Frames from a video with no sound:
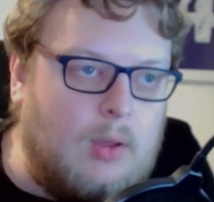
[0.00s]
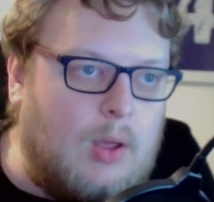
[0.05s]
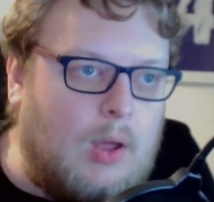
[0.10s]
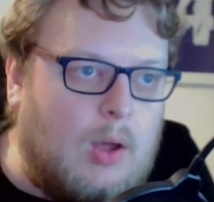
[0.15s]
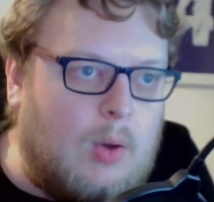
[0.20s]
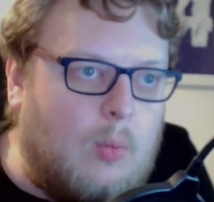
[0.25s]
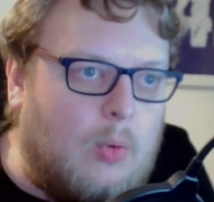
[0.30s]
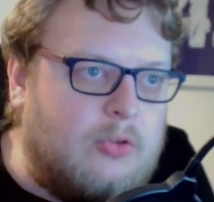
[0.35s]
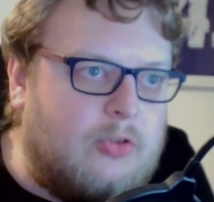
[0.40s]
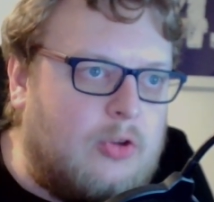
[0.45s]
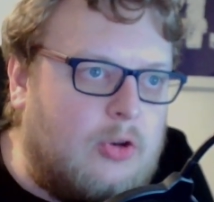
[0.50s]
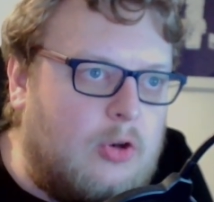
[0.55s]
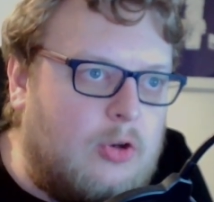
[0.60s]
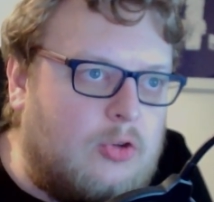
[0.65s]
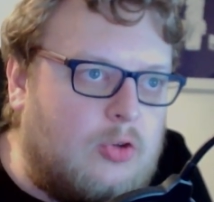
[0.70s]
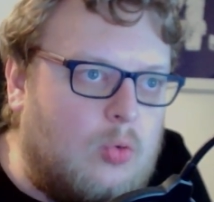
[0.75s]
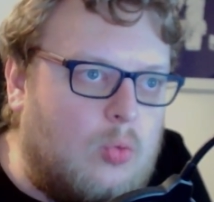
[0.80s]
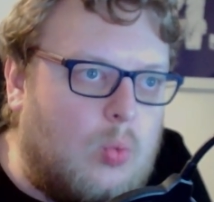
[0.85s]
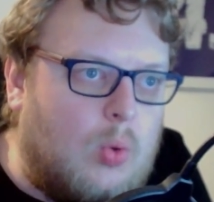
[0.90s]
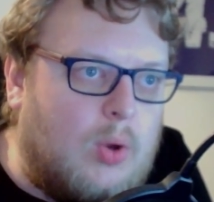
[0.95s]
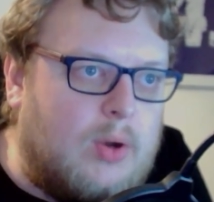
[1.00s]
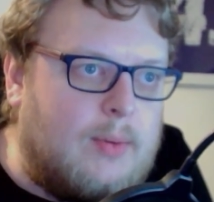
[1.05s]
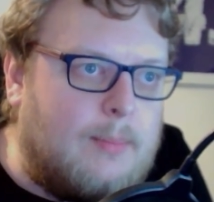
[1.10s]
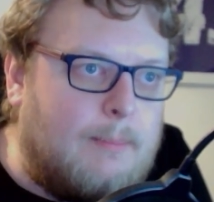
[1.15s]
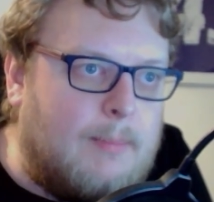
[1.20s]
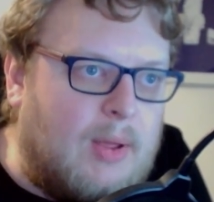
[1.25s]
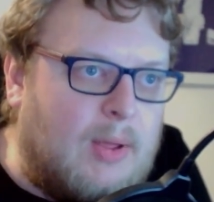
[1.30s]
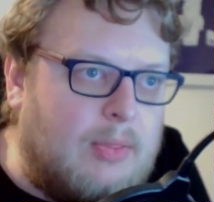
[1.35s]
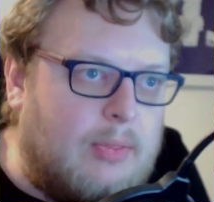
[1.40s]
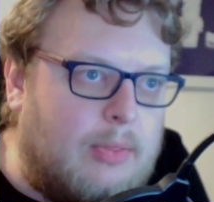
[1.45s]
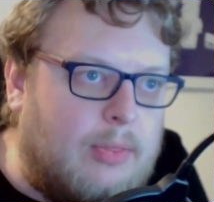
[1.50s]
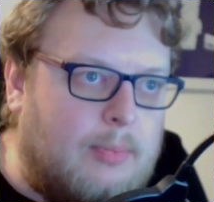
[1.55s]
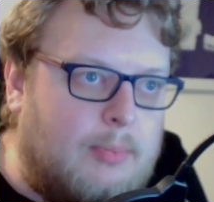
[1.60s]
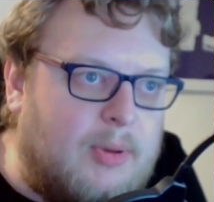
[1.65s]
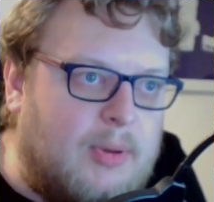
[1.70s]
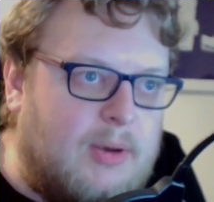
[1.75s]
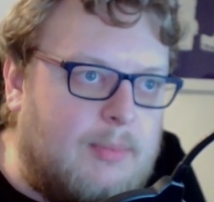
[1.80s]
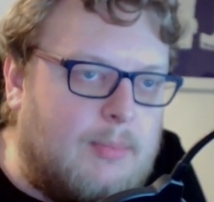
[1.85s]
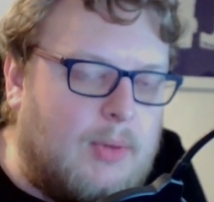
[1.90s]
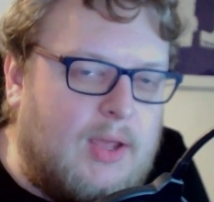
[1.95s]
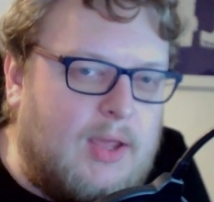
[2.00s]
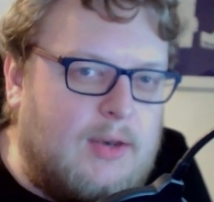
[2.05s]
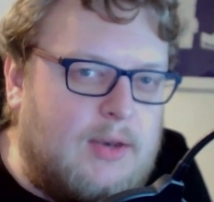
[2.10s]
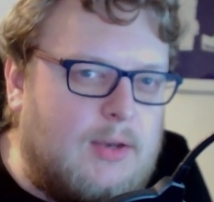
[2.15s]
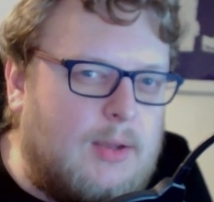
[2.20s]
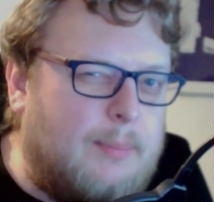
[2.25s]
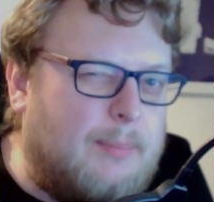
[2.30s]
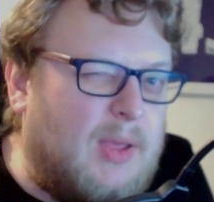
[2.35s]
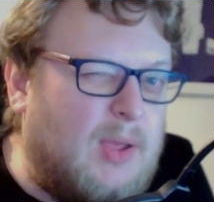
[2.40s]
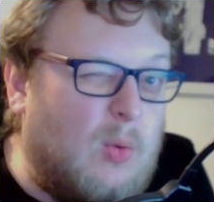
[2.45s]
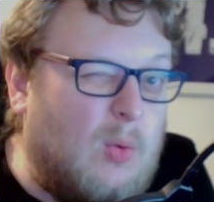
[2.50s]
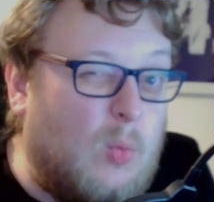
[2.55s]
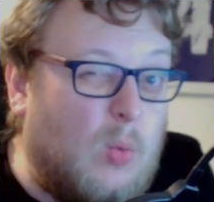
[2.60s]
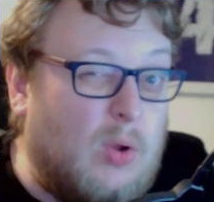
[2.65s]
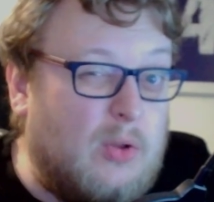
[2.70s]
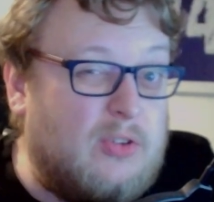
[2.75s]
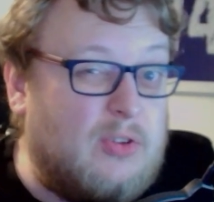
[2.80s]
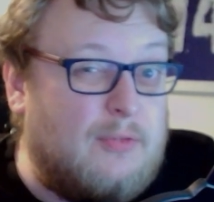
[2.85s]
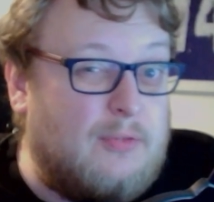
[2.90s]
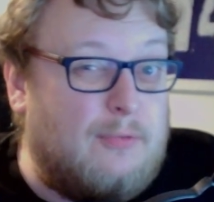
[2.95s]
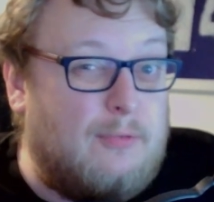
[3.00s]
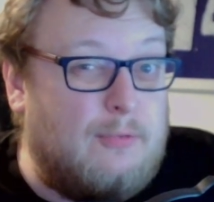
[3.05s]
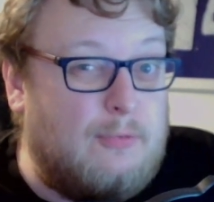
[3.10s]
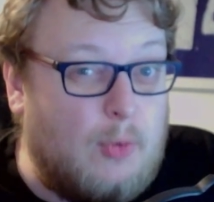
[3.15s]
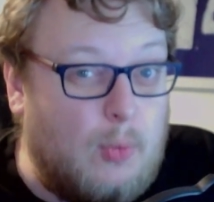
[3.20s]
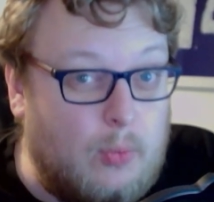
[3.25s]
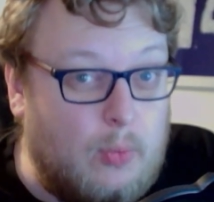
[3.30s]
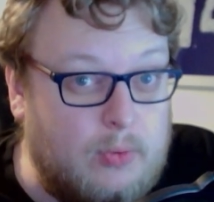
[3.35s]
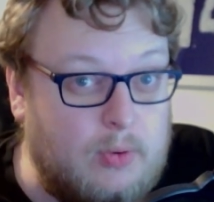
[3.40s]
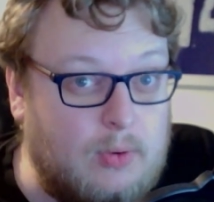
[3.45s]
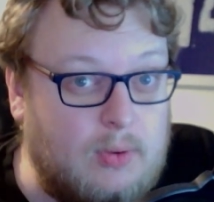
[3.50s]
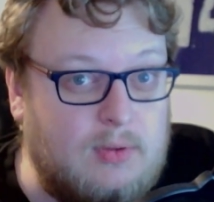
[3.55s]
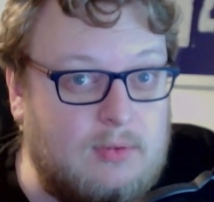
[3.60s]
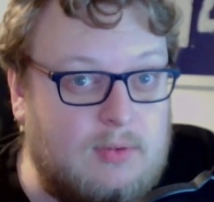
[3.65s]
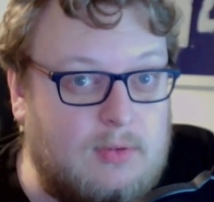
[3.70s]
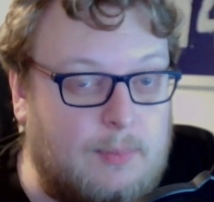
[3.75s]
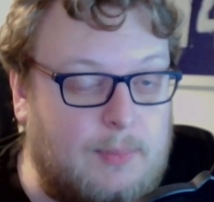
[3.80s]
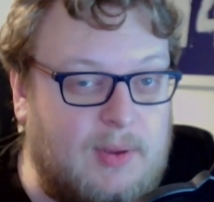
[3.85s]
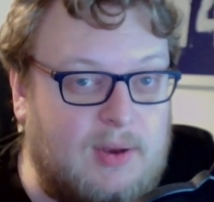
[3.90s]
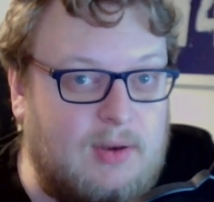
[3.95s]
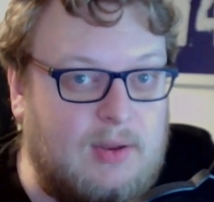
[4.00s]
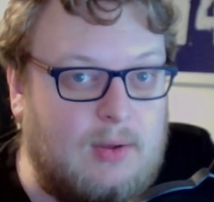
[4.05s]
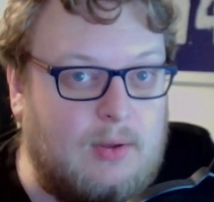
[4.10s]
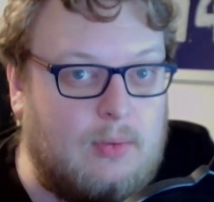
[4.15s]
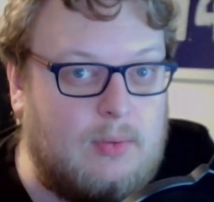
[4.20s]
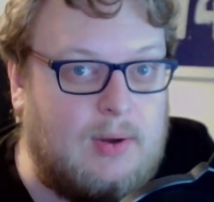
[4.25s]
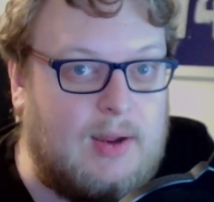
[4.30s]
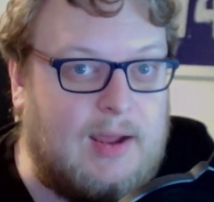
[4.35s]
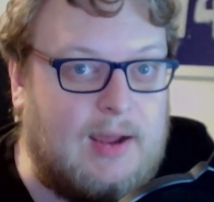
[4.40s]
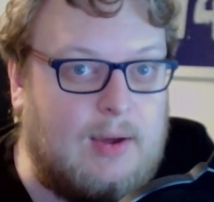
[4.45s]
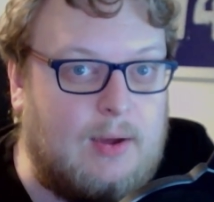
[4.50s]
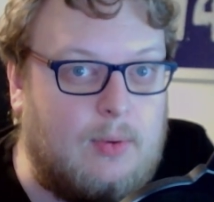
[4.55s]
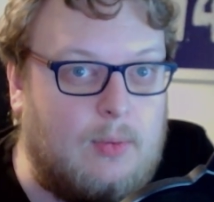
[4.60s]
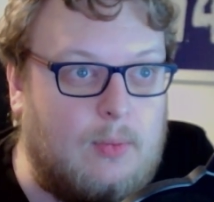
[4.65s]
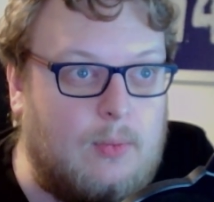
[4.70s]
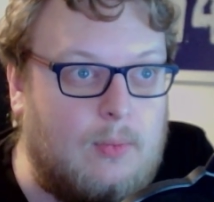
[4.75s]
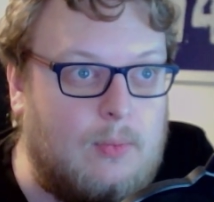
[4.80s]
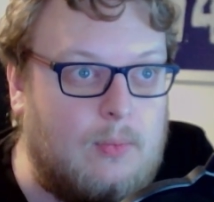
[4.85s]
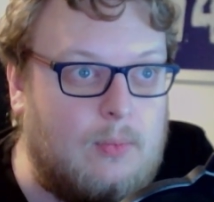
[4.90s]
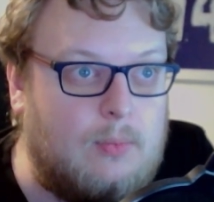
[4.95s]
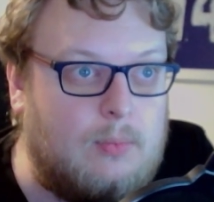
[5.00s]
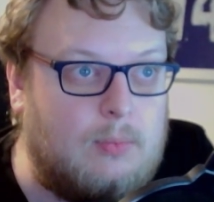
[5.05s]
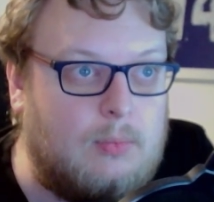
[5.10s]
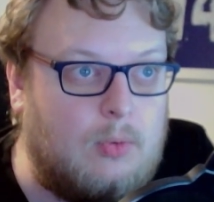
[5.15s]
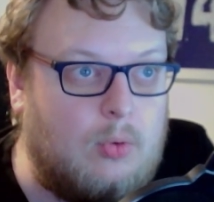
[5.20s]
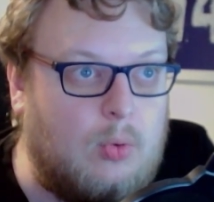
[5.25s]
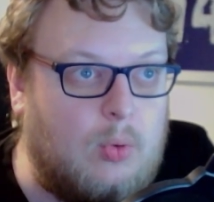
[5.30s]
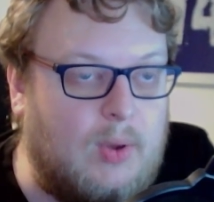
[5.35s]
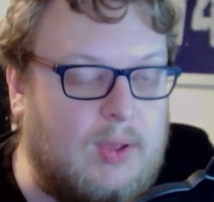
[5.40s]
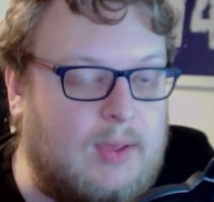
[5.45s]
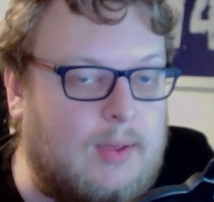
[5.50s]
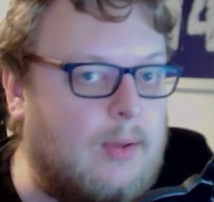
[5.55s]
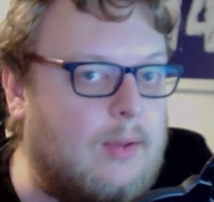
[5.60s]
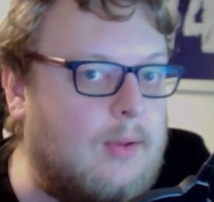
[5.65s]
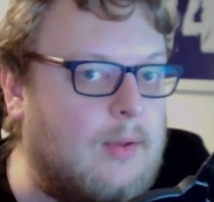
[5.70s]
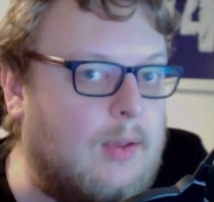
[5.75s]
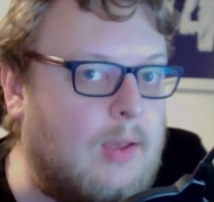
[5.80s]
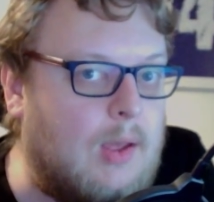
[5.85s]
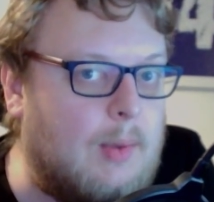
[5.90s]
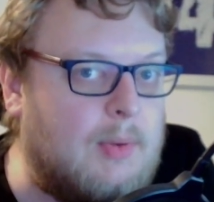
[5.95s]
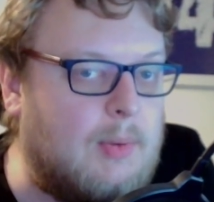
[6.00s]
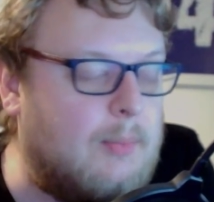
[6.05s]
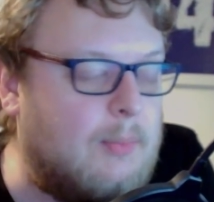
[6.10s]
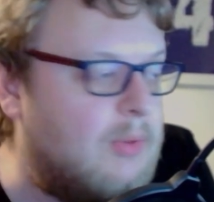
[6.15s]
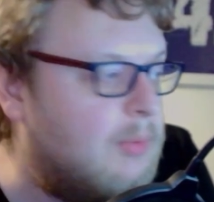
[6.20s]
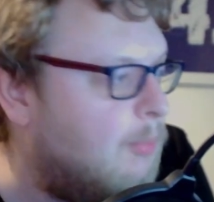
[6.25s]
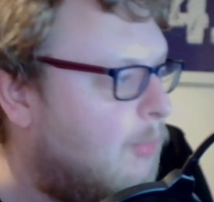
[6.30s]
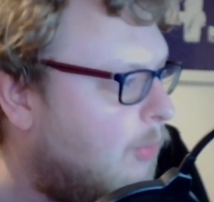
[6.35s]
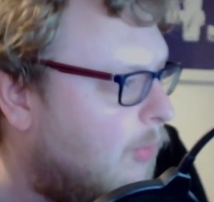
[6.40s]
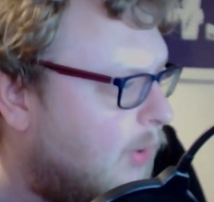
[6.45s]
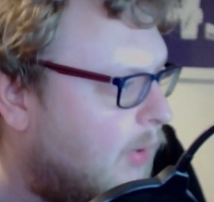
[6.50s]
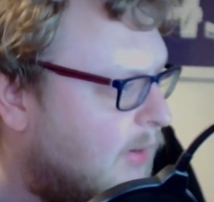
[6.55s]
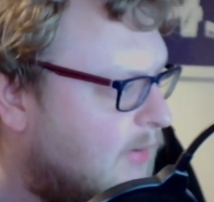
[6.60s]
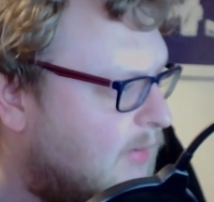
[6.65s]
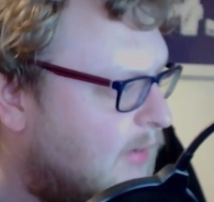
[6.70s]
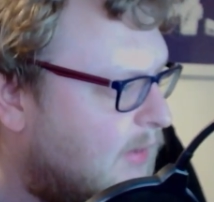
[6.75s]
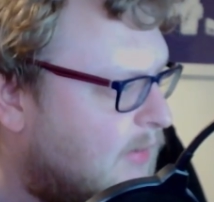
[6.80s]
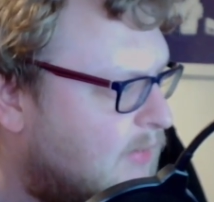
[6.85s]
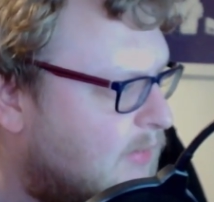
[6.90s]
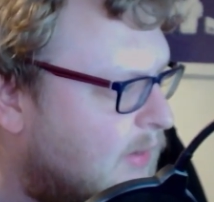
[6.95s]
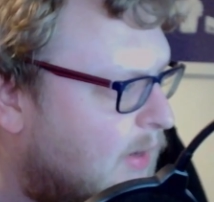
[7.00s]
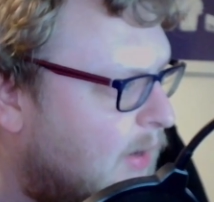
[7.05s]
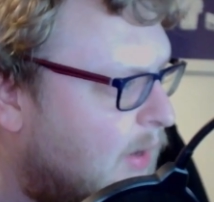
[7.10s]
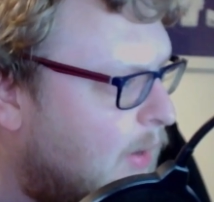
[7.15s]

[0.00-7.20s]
I was going to do one a month, but it might end up being once a fortnight, depending on how quick I can come up with more ideas.